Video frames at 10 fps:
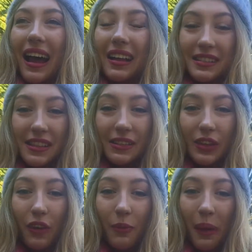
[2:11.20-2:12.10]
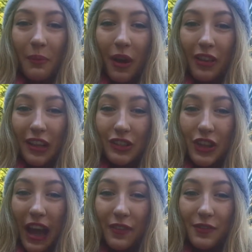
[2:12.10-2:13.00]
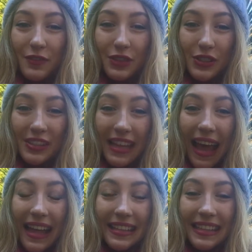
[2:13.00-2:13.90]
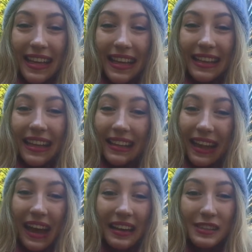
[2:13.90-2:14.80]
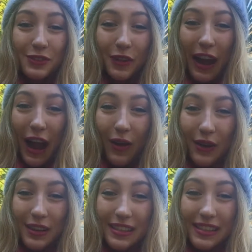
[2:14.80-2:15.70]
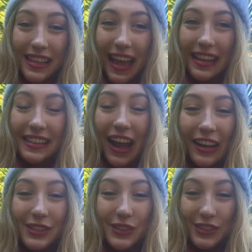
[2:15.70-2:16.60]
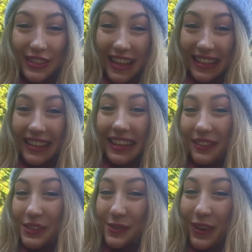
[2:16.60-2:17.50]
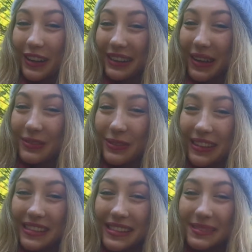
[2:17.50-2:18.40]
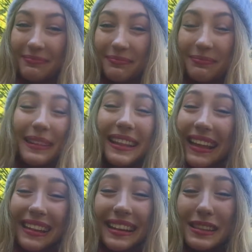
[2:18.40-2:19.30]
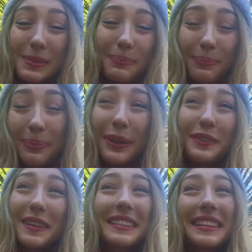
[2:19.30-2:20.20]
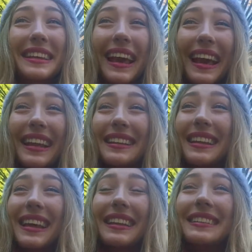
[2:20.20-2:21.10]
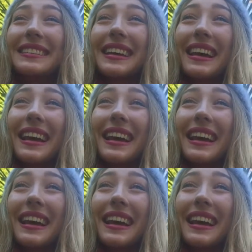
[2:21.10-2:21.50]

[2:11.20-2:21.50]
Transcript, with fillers: Until you remember that you have to stand in lines for hours and hustle to get the gifts for your loved ones. But then it's perfect again. And